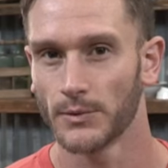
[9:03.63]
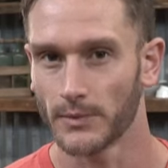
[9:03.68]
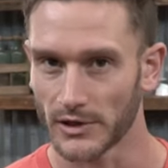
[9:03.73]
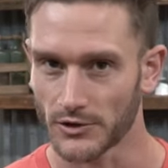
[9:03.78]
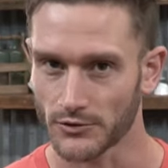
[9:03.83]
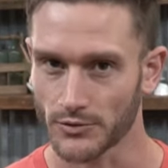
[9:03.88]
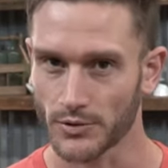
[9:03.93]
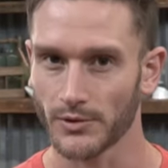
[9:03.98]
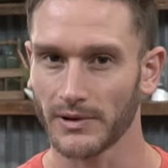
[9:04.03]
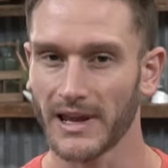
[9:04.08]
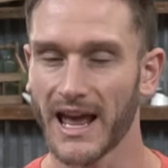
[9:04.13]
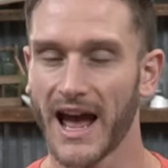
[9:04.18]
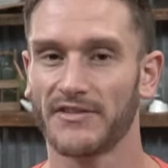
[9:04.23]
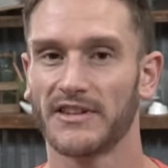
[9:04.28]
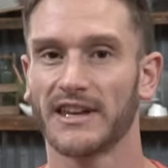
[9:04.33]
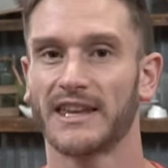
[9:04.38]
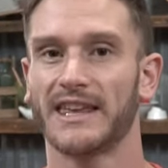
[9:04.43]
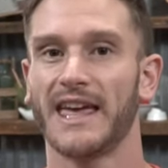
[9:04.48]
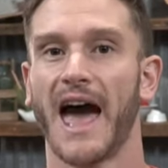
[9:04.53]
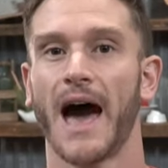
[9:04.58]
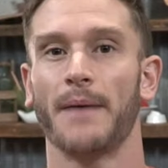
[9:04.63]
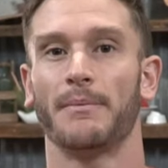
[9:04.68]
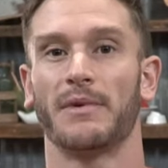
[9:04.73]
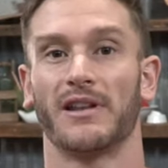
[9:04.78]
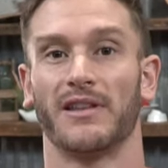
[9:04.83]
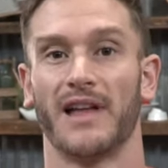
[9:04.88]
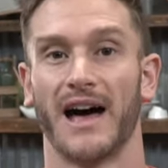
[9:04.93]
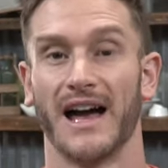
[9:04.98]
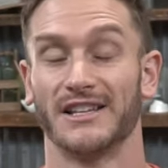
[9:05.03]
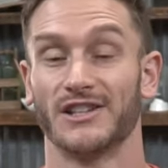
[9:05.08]
we truly have to
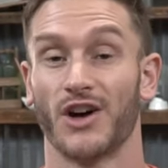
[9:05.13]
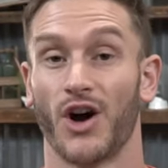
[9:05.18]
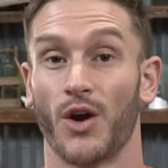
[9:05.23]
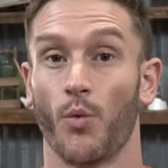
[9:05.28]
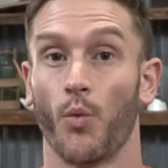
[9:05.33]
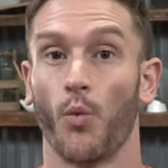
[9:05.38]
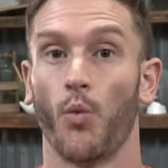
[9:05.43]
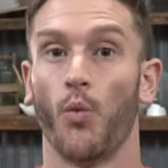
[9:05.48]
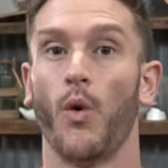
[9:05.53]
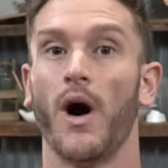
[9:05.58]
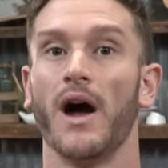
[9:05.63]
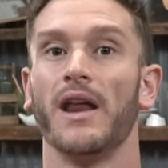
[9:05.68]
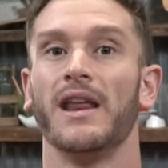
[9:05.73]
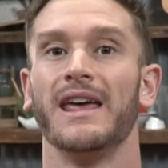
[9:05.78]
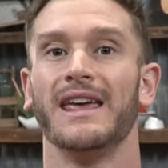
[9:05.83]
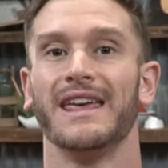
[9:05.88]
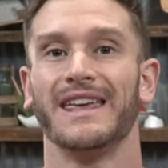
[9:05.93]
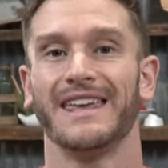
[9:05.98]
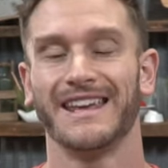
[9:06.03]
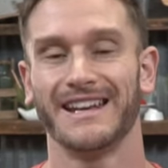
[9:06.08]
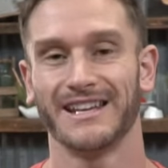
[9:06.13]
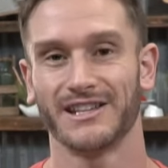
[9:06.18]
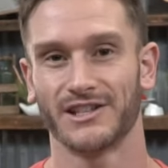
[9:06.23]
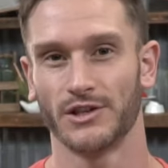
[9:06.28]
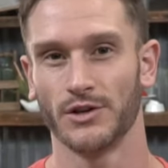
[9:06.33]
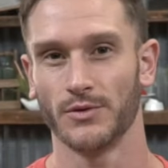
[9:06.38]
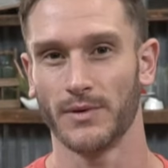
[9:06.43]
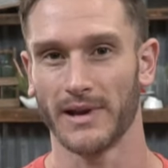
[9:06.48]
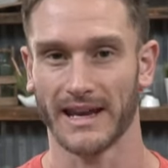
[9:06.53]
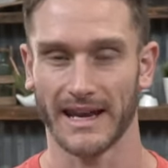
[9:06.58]
capitalize on what it is
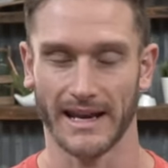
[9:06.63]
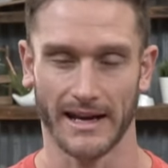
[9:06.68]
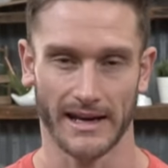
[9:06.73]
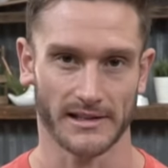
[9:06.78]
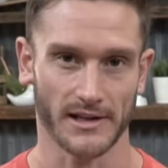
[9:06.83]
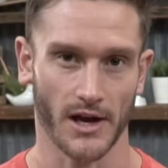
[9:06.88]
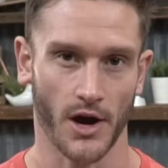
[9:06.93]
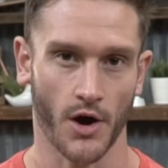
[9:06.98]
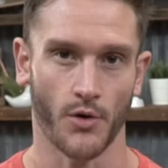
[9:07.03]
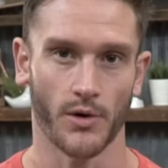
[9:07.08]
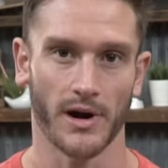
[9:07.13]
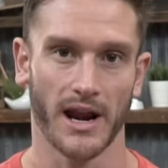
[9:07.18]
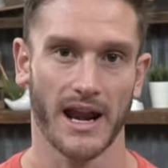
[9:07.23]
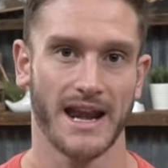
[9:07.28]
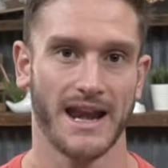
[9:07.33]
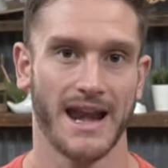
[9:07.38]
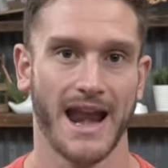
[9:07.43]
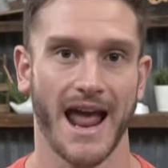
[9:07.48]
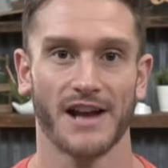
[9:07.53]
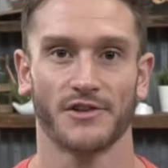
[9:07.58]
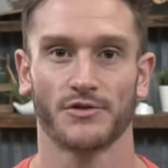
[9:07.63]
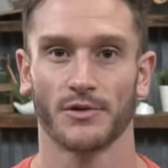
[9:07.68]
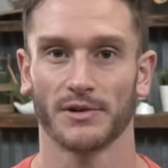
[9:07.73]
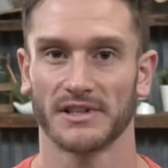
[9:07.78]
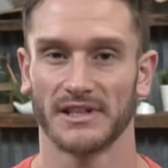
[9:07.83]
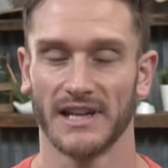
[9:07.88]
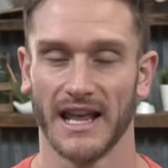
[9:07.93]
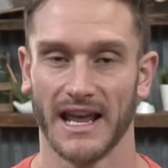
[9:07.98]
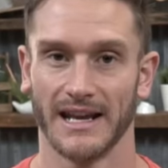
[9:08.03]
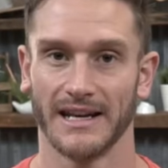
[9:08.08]
doing in its own natural
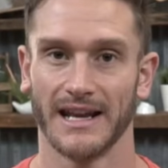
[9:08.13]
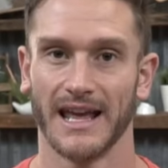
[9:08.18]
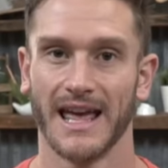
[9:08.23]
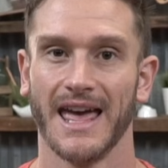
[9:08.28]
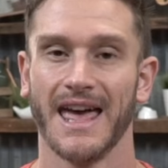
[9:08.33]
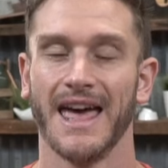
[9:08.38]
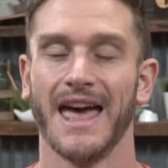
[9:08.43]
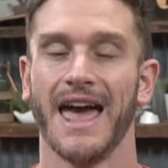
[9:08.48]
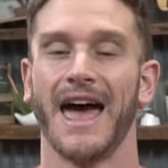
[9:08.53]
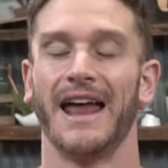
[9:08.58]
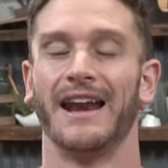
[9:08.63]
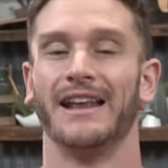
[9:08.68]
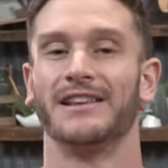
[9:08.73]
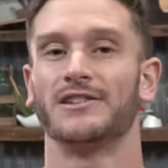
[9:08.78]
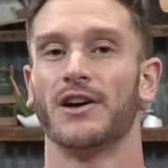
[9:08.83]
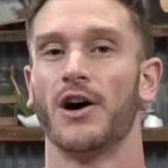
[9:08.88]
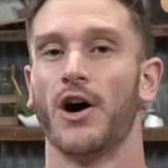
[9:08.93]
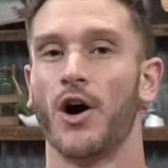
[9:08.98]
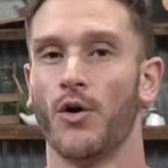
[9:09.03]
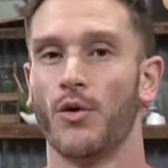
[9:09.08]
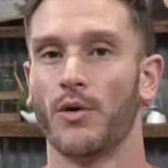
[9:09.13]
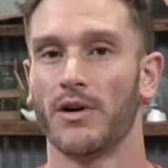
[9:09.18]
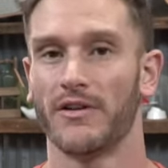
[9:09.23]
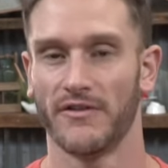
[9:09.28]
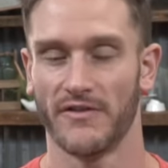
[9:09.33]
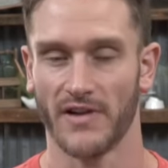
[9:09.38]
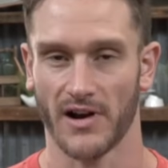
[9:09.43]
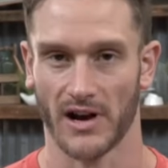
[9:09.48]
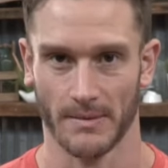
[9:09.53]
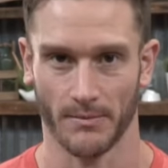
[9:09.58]
state at its own
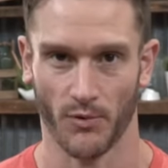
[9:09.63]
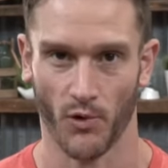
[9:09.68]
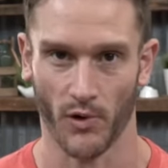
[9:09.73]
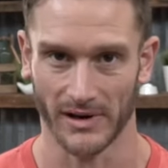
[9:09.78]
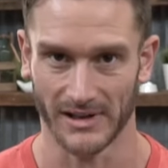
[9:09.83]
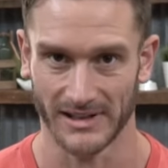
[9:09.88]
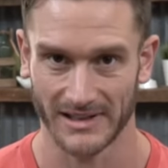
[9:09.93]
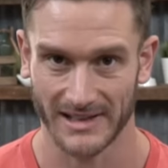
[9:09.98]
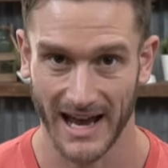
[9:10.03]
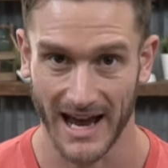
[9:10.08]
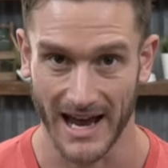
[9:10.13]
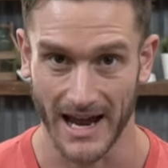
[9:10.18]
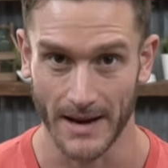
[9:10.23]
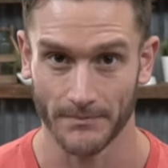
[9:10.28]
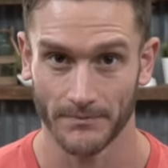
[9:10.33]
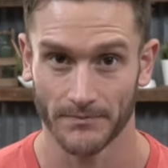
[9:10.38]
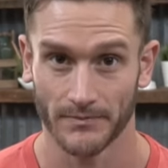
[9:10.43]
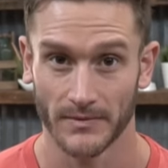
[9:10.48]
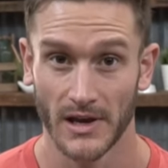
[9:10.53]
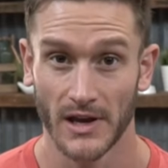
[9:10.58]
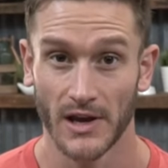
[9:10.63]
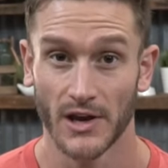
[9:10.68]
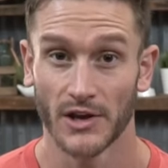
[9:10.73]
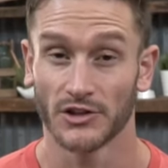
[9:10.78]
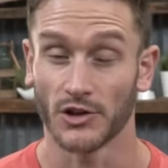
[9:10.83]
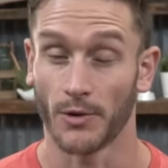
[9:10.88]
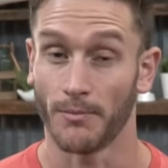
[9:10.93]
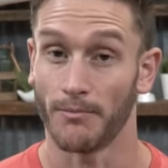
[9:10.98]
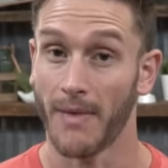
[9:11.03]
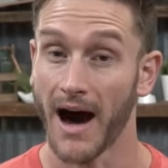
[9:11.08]
very point in time.
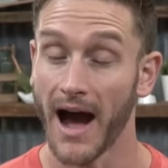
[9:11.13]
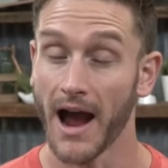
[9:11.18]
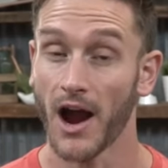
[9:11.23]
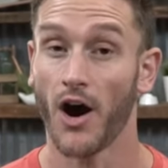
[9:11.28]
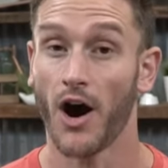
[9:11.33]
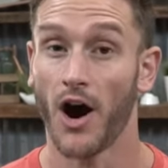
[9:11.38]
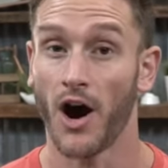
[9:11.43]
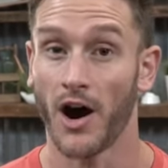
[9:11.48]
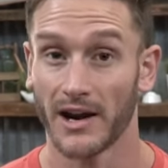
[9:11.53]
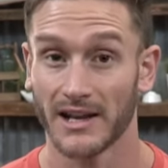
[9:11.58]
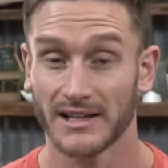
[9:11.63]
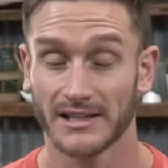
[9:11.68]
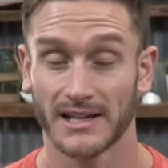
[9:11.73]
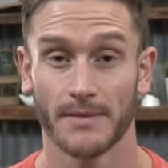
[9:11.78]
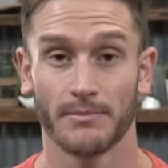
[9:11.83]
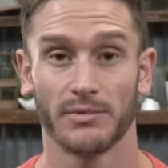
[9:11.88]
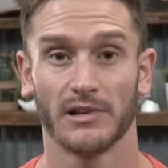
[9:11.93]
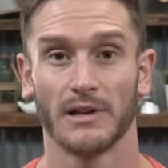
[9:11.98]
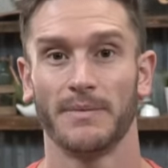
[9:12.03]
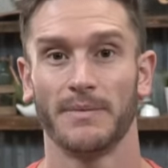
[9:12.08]
So my honest, humble